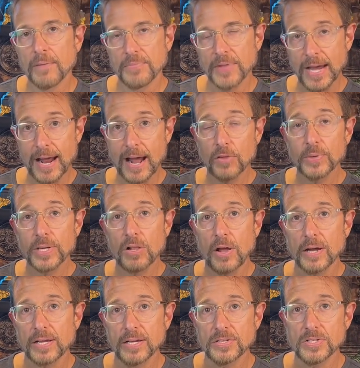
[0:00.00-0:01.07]
that Halloween
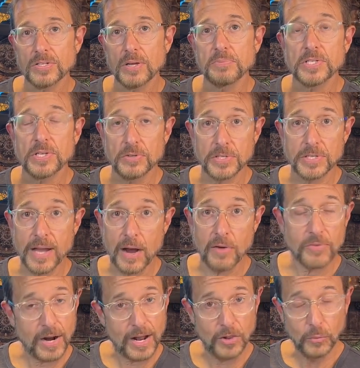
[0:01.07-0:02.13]
clock case is upstairs now
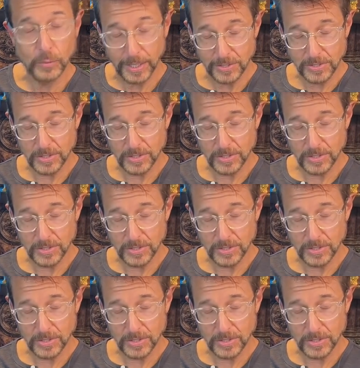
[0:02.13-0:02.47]
for Halloween.